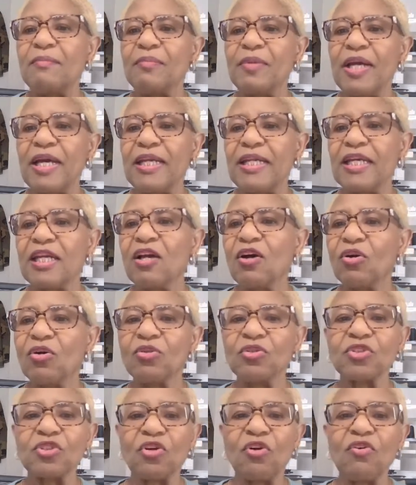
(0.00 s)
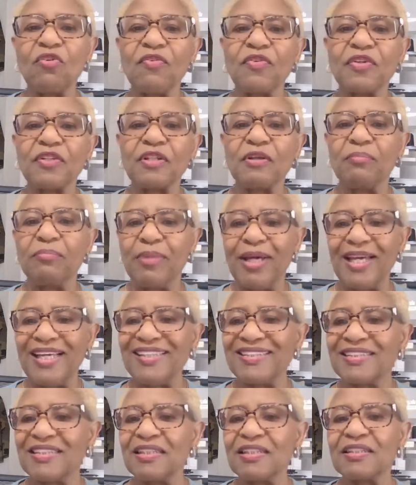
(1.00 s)
and it goes over the
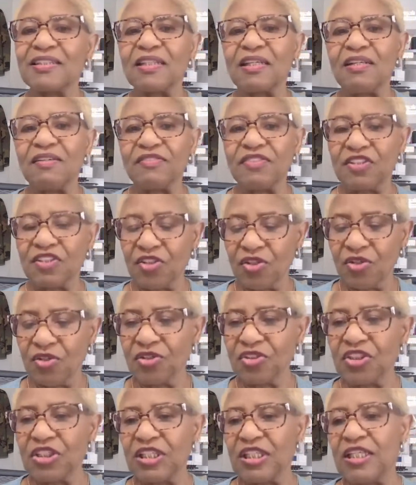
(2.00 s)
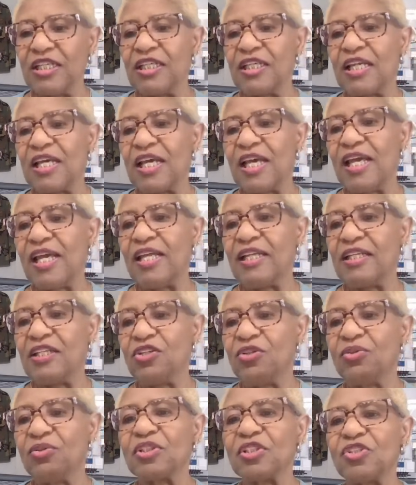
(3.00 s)
basics of serging and
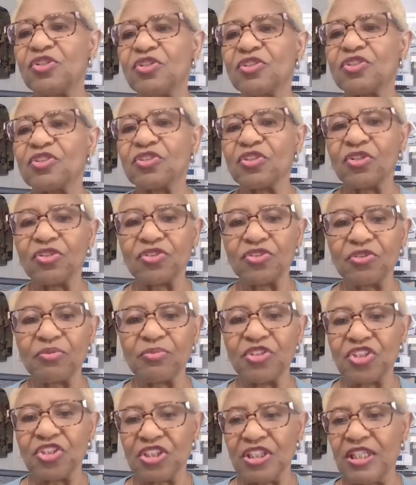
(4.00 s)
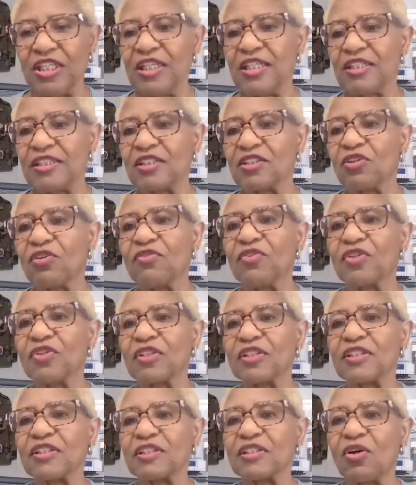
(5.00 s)
using your serger machine and so
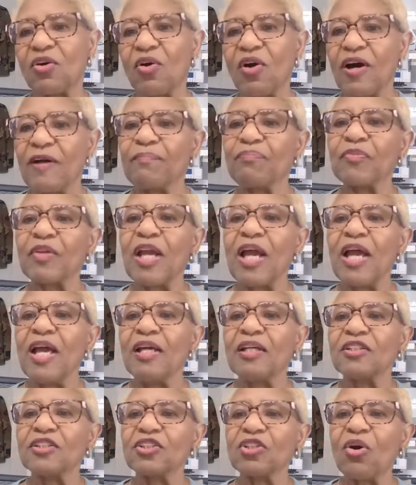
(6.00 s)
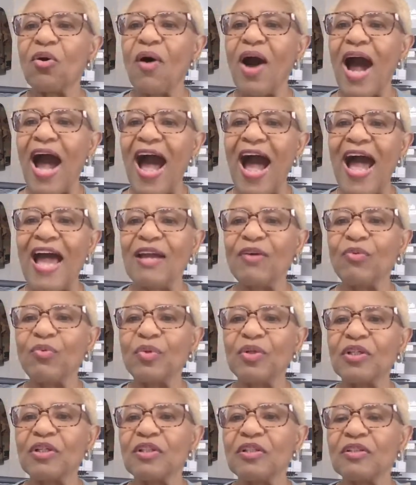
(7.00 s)
forth and so on. So I
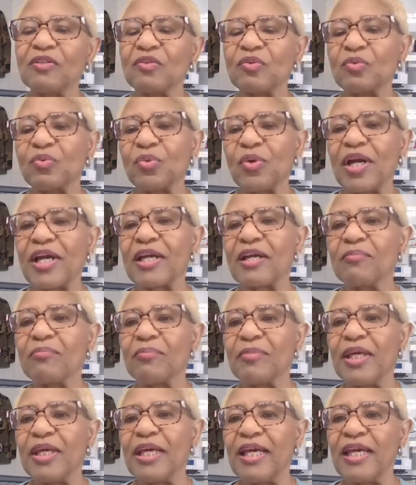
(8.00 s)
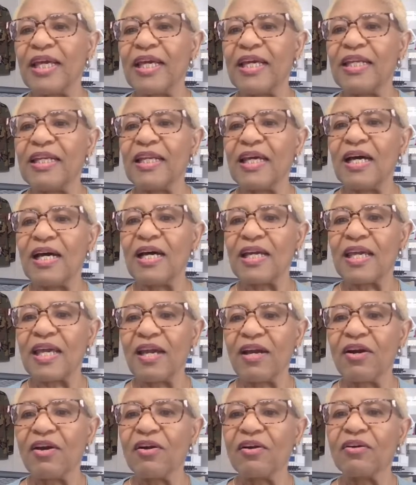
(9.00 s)
will recommend,
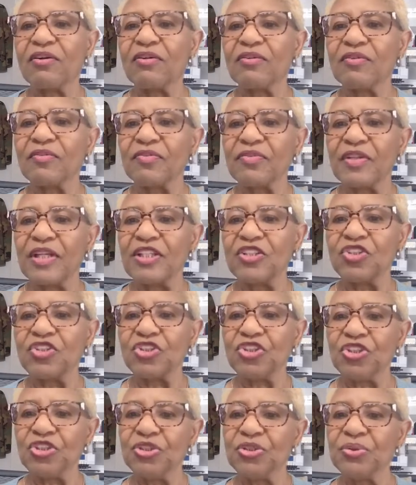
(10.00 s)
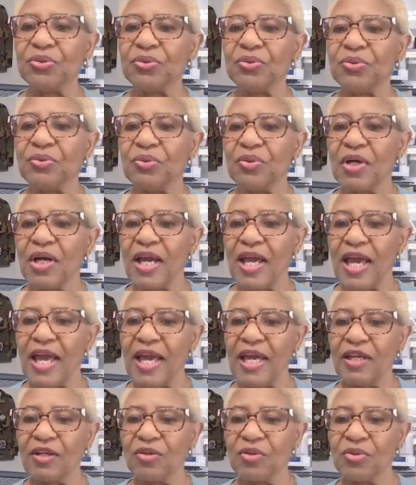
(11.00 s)
Carol, that you
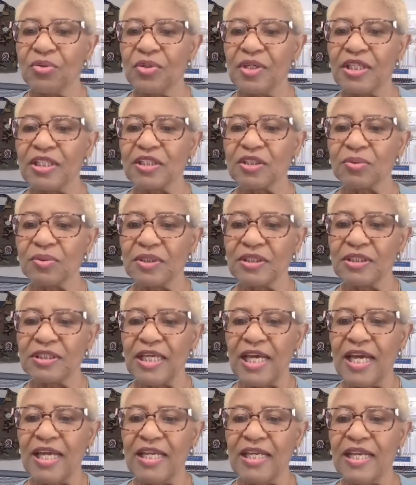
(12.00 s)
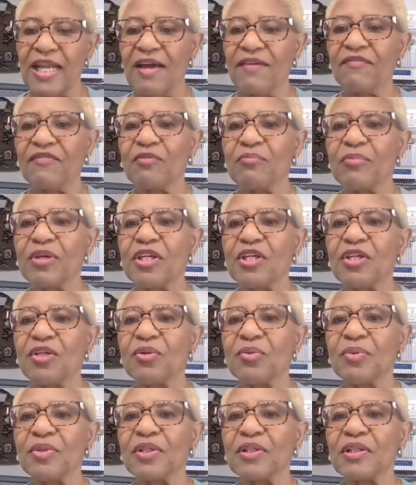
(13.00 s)
and who else was that not familiar
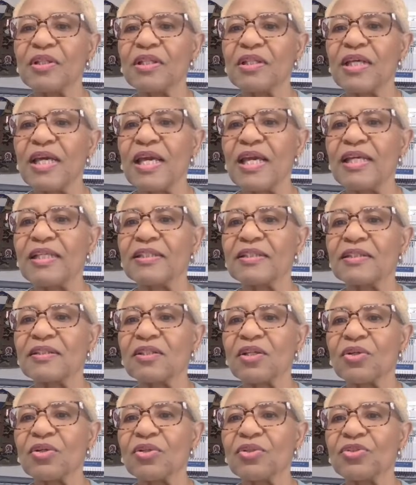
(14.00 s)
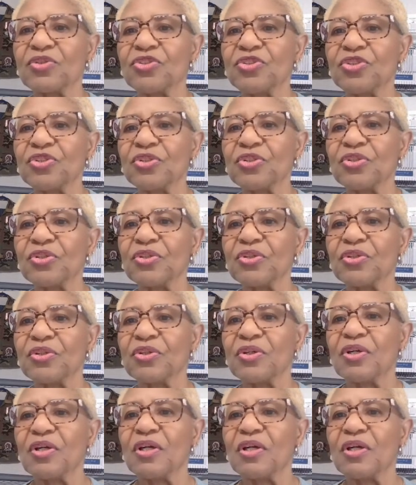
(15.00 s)
with the serger,